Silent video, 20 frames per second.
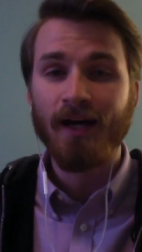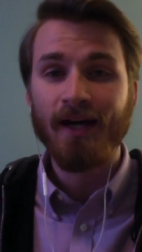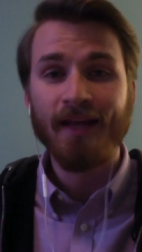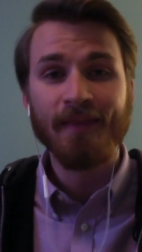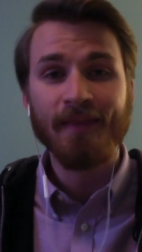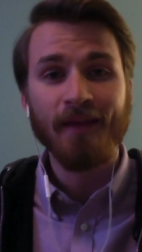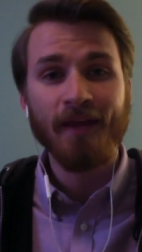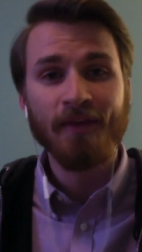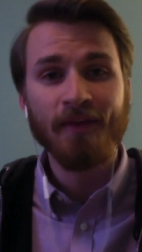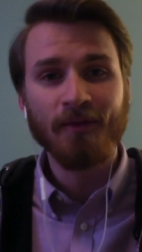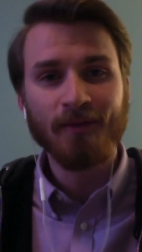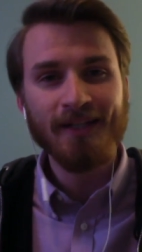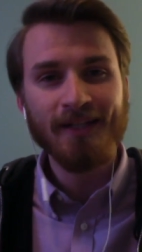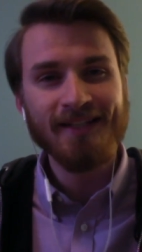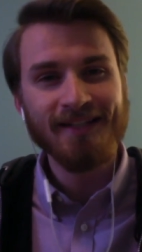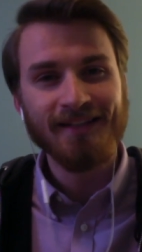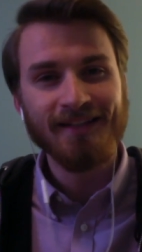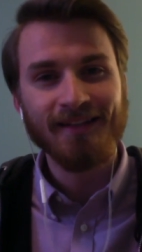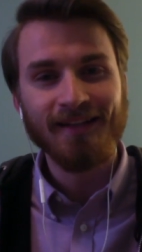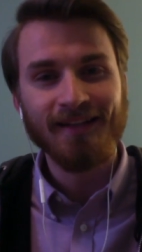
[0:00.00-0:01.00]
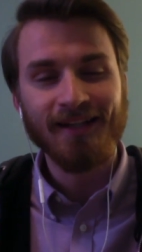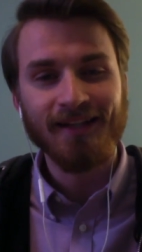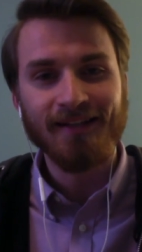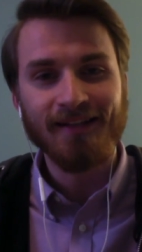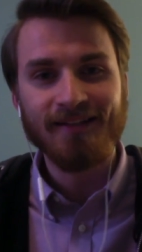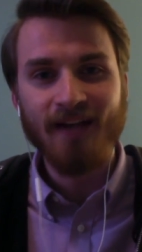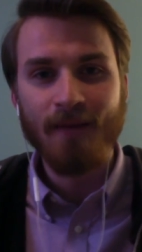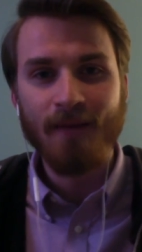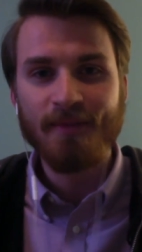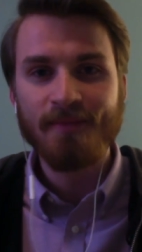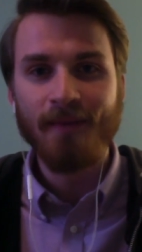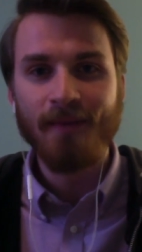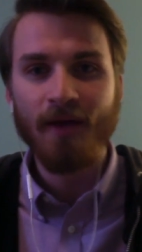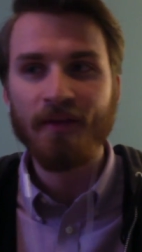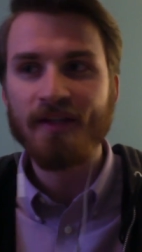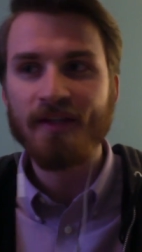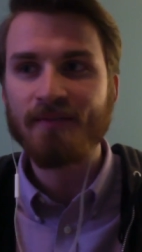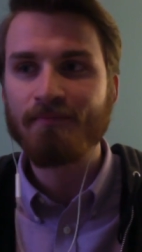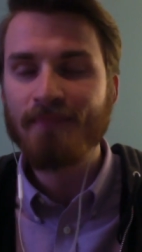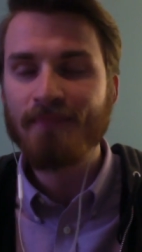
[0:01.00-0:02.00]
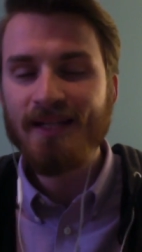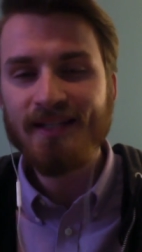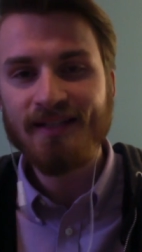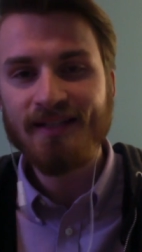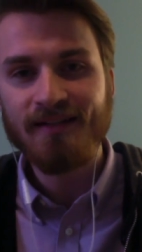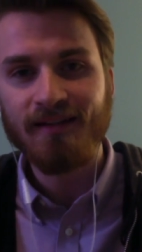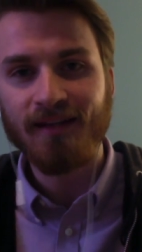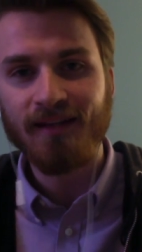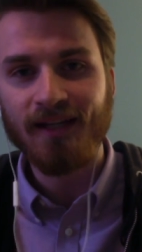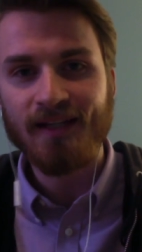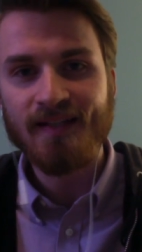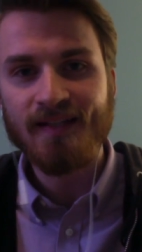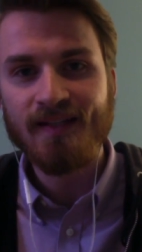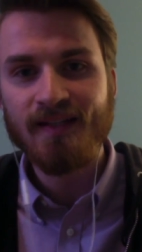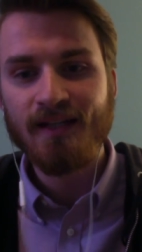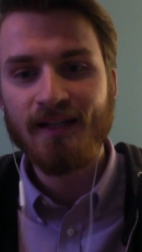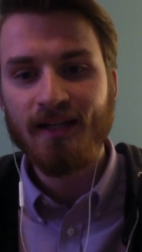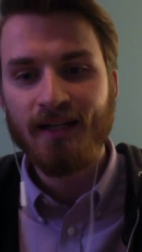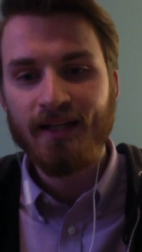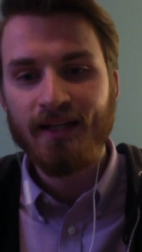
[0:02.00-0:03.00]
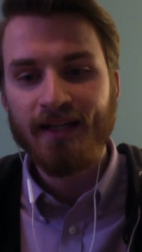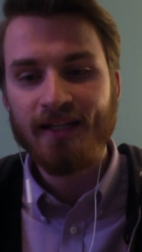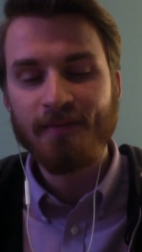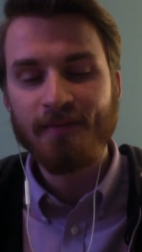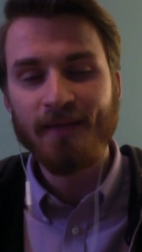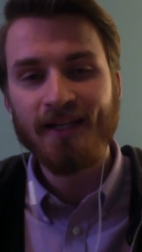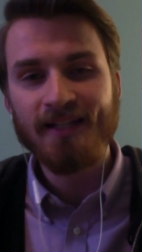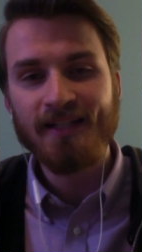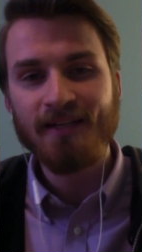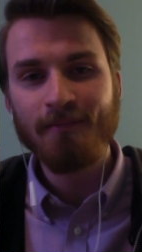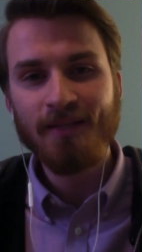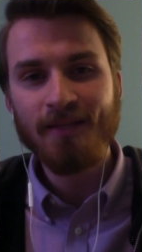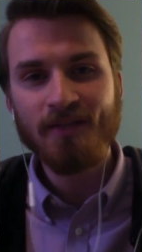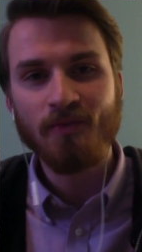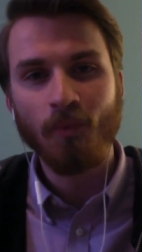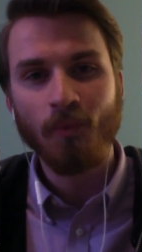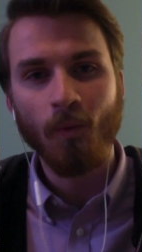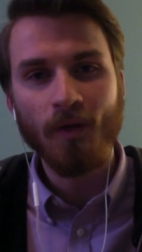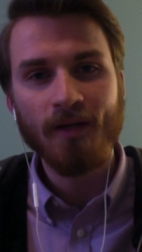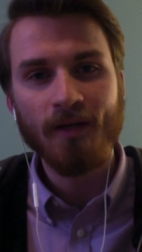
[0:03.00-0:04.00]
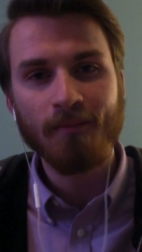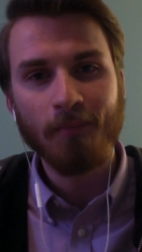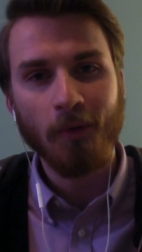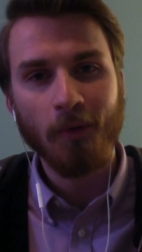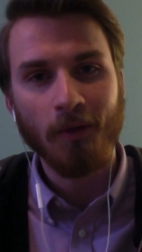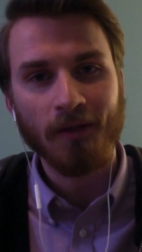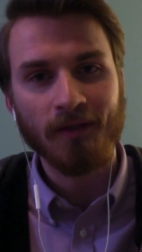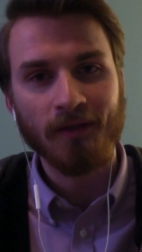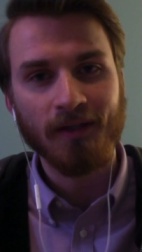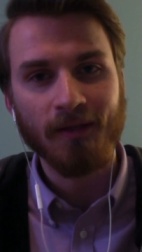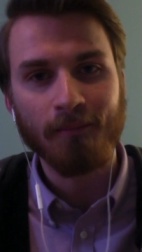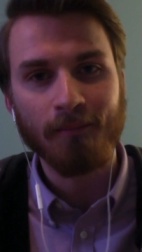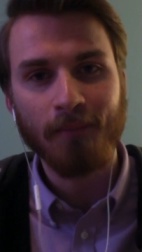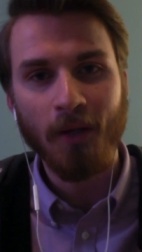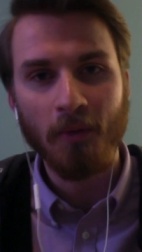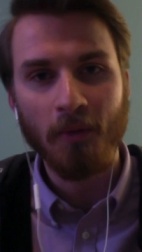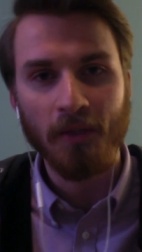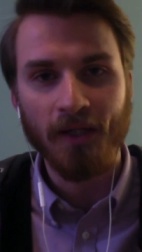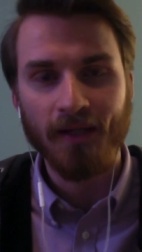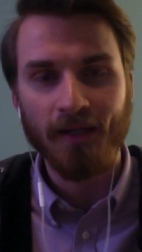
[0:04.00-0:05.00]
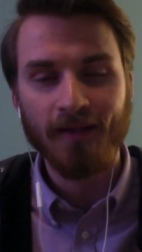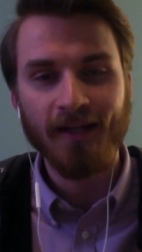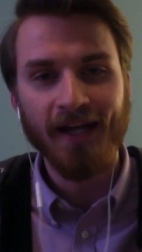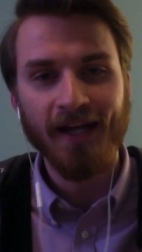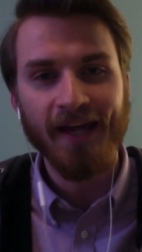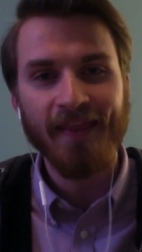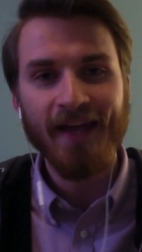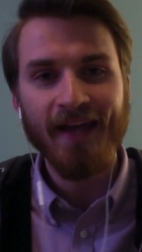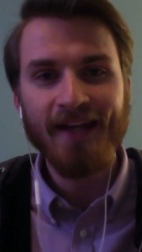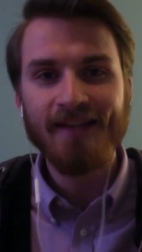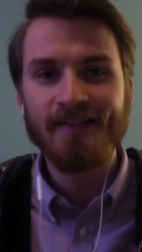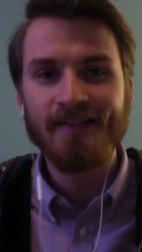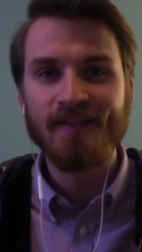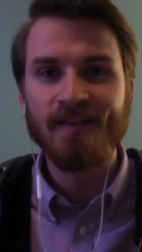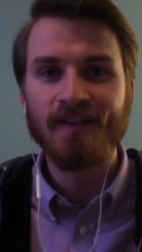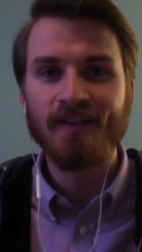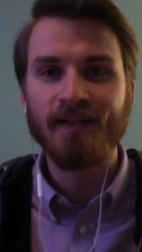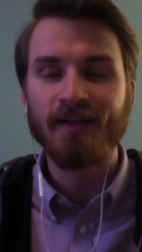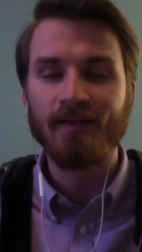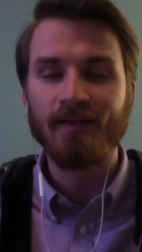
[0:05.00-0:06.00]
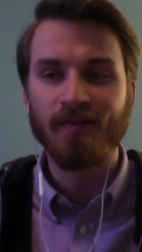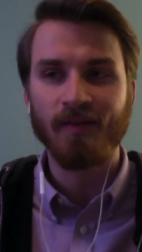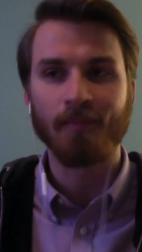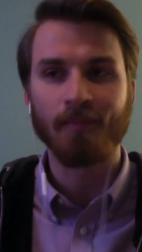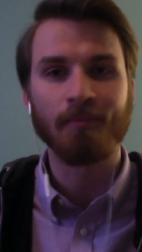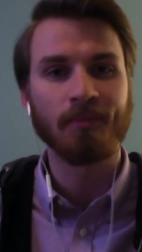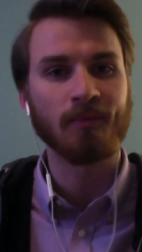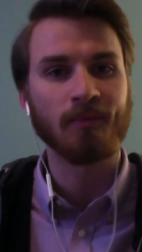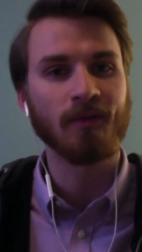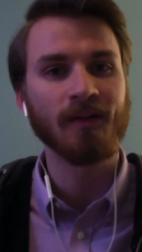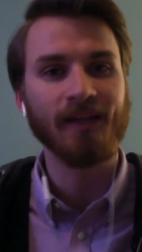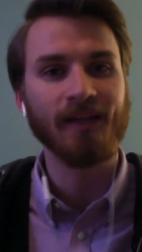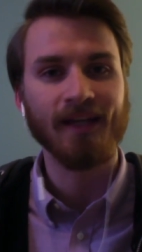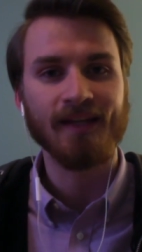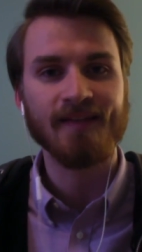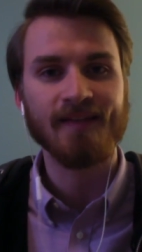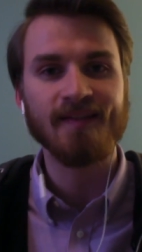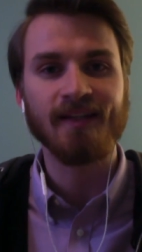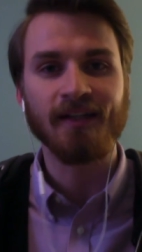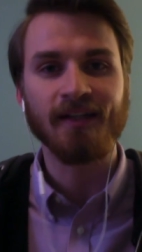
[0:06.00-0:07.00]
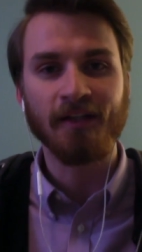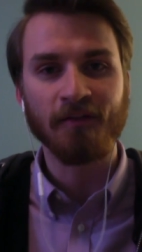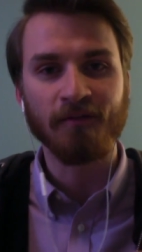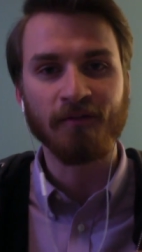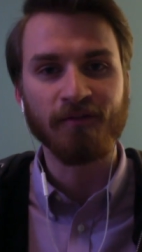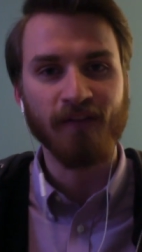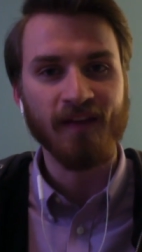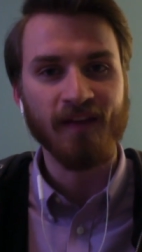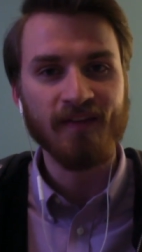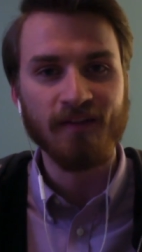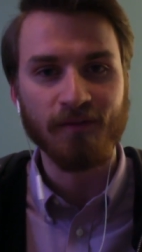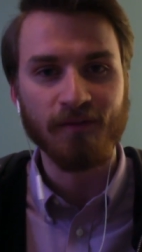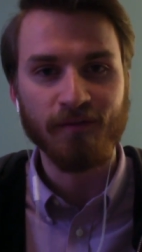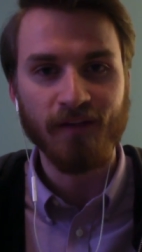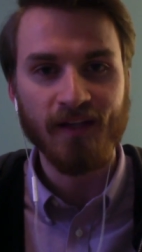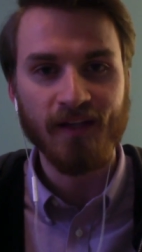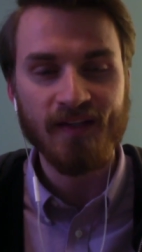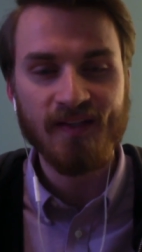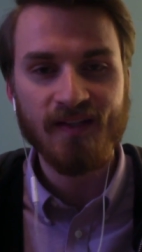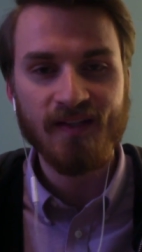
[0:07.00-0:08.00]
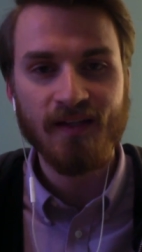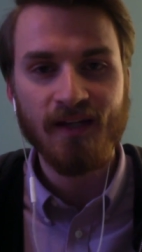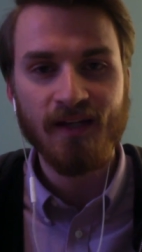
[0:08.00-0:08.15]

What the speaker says: And the reason that Thomas Malthus missed this is because he missed one important component, and that is the brilliance and inventiveness